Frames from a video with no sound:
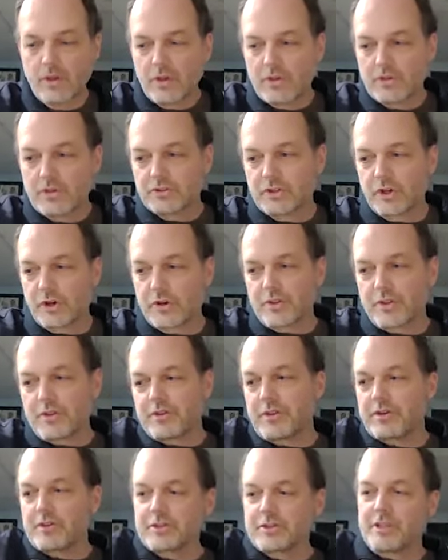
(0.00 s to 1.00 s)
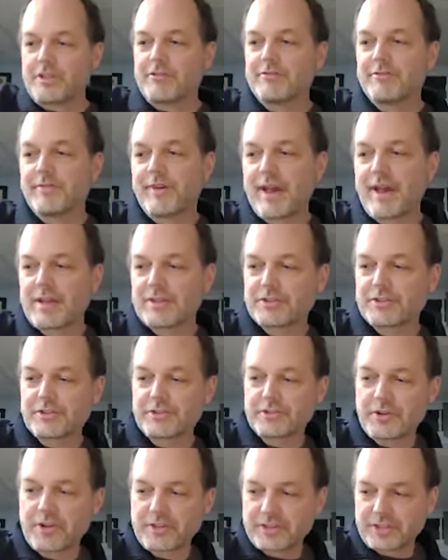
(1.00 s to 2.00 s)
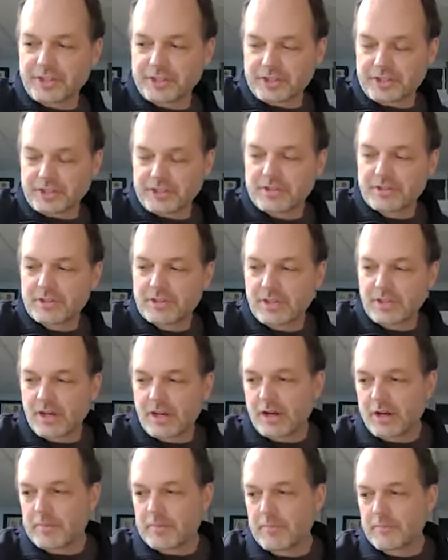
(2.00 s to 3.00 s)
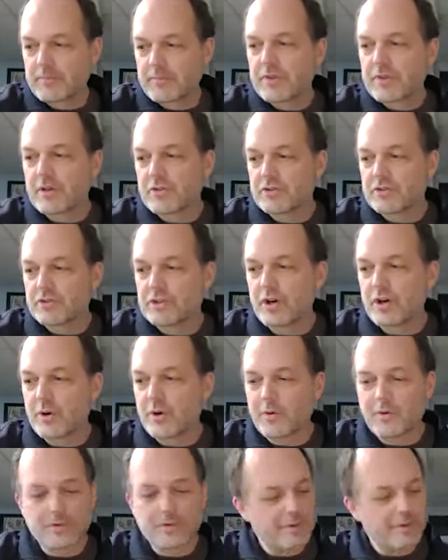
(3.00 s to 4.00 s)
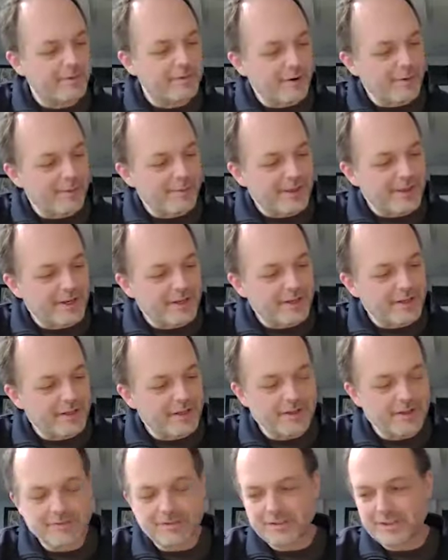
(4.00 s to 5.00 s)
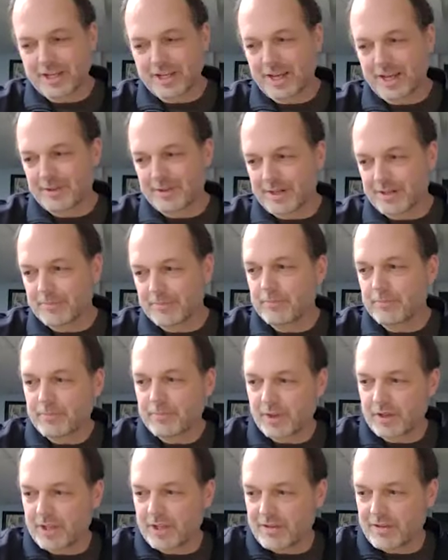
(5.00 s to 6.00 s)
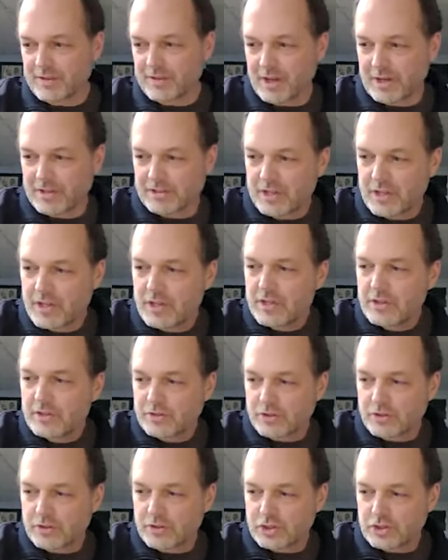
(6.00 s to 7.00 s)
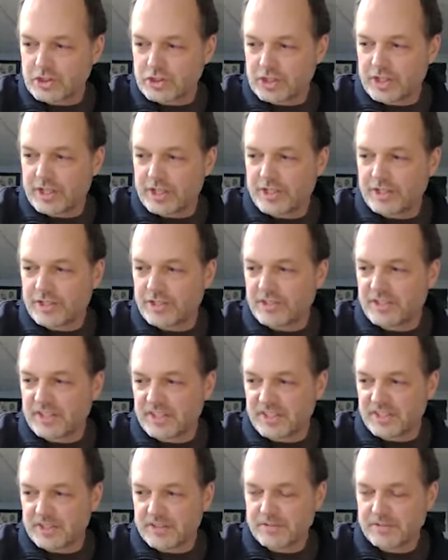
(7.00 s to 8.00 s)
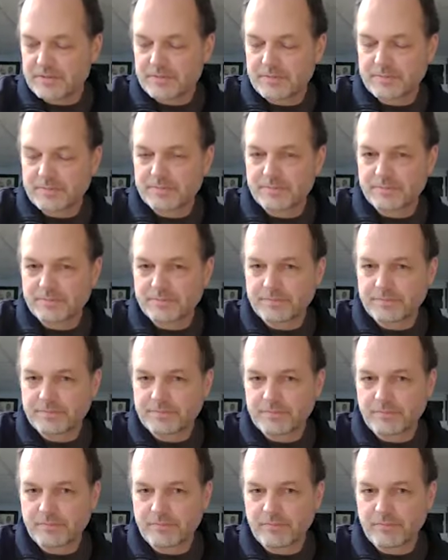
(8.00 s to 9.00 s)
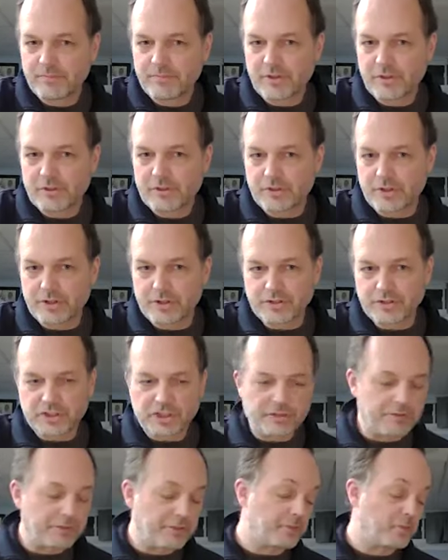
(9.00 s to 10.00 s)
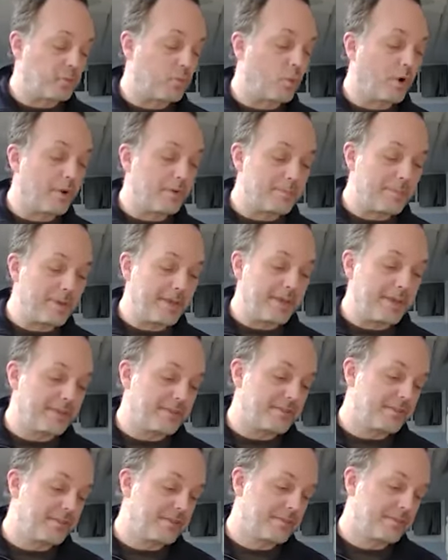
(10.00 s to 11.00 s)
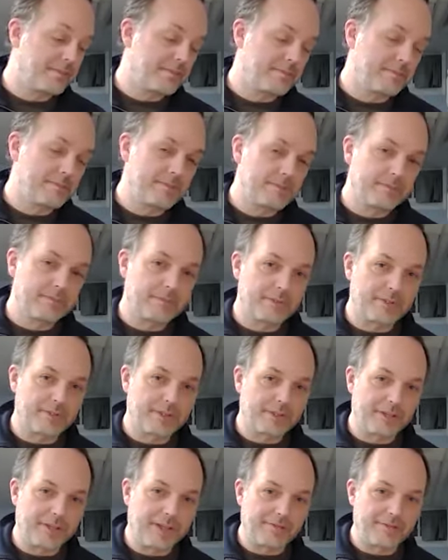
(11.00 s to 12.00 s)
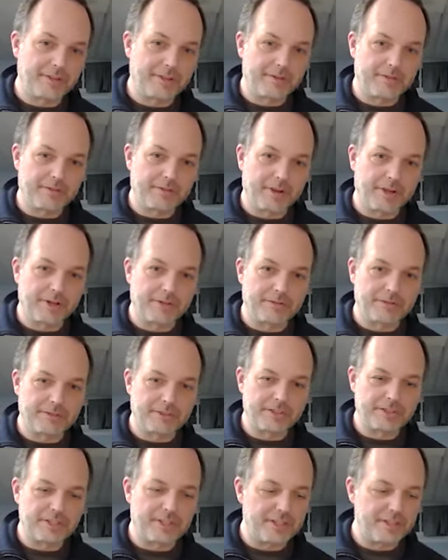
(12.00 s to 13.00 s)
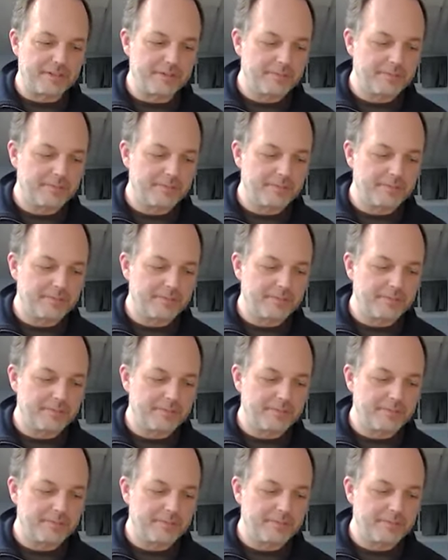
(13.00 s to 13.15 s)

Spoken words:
So then there's the faster transitions. So the very beginning of the tab that I gave you guys. So G to D. So you're on G for just 1 beat, and then you have to get right over to D.